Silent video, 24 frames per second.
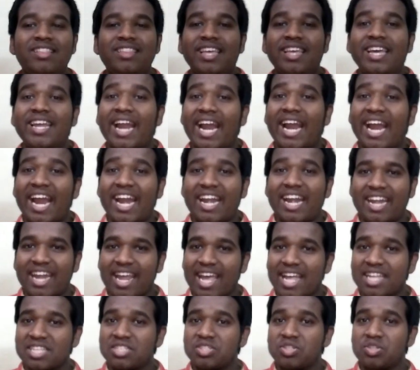they are
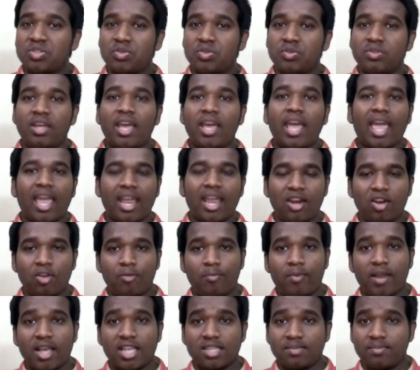attached to the
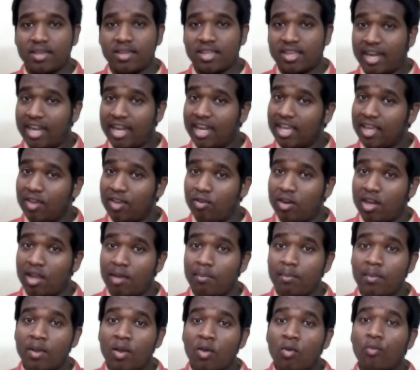endoplasmic
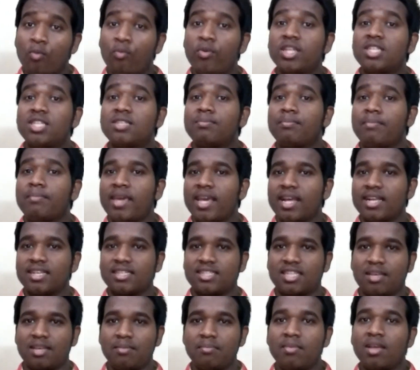reticulum, which makes
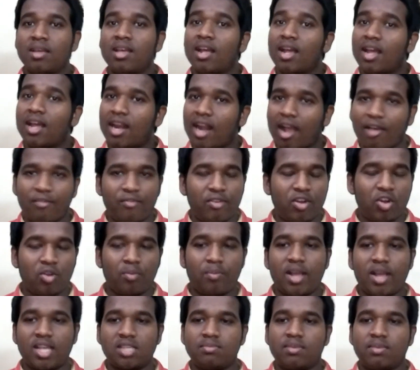them rough
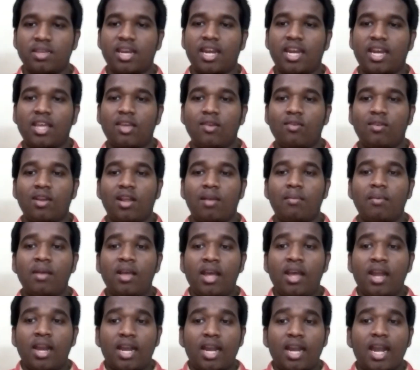endoplasmic reticulum.
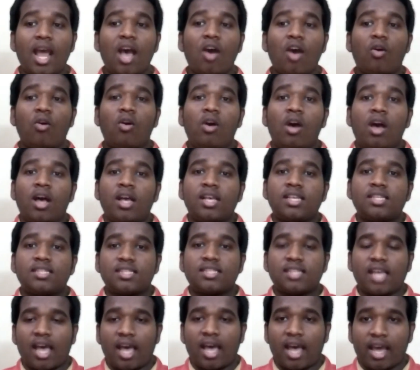Now,
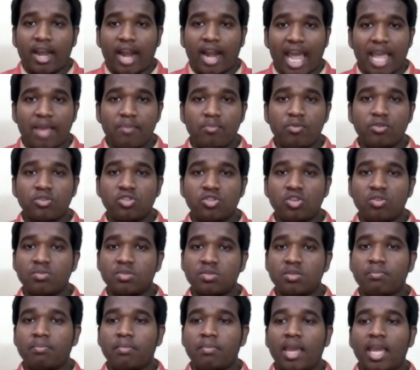
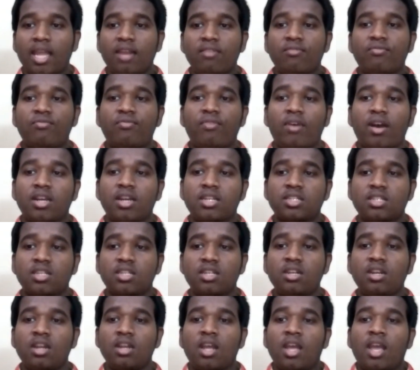ribosomes' main
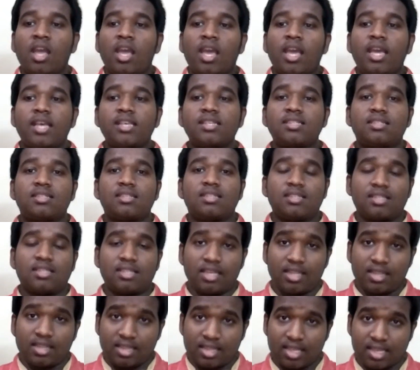function is
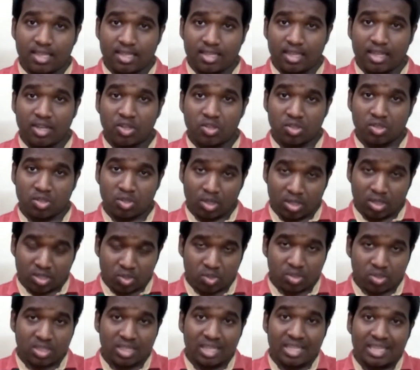
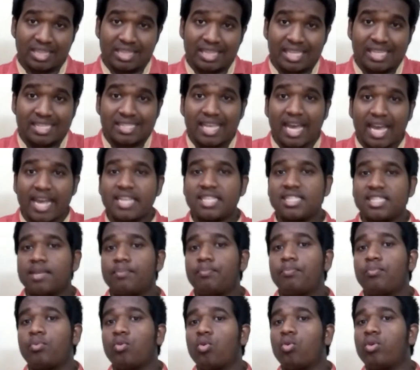to synthesize the
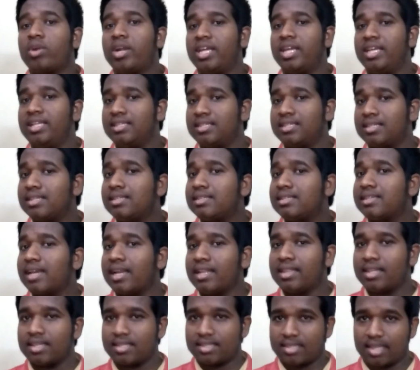proteins
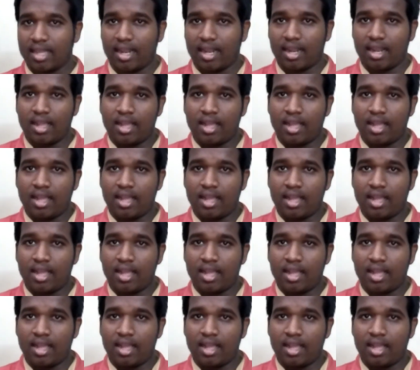inside the cell.